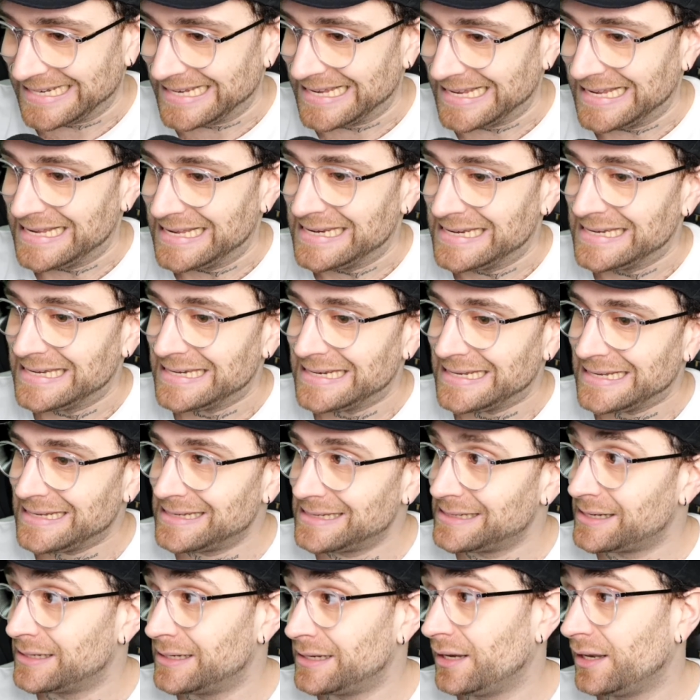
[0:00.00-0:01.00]
And
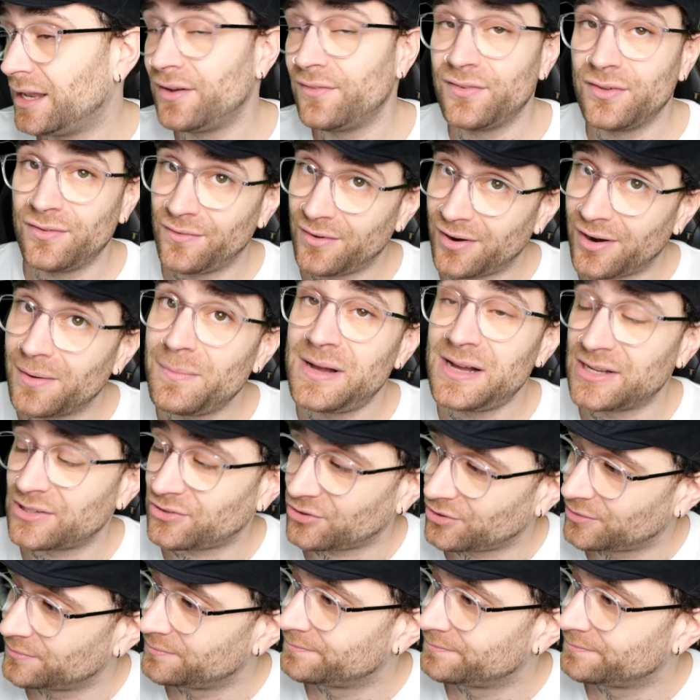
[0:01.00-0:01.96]
I love you very much.